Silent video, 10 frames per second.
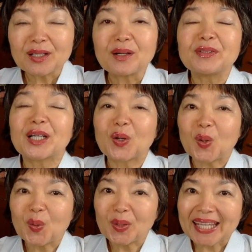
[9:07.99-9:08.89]
for the
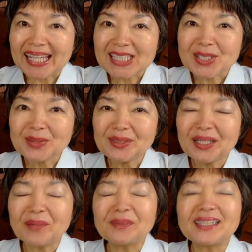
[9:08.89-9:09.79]
collocation
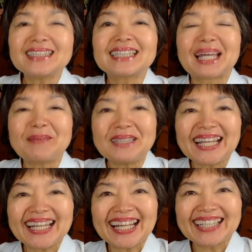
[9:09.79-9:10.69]
of this
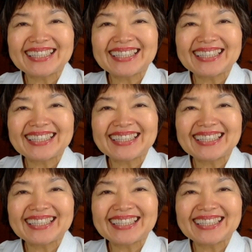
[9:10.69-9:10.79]
Kamidana.